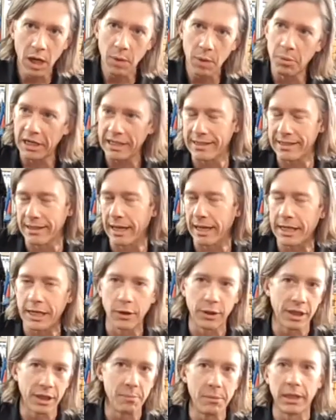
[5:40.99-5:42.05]
but it's like you're in
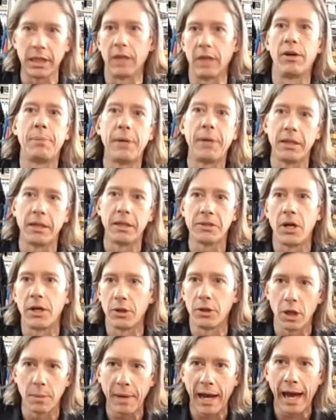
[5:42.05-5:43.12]
the middle of a peloton
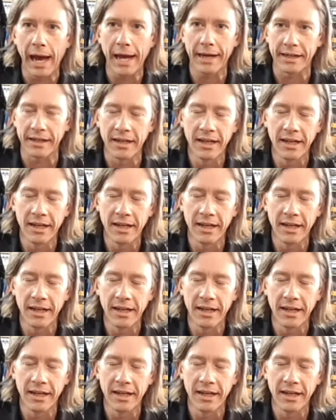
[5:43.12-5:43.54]
or a pack. And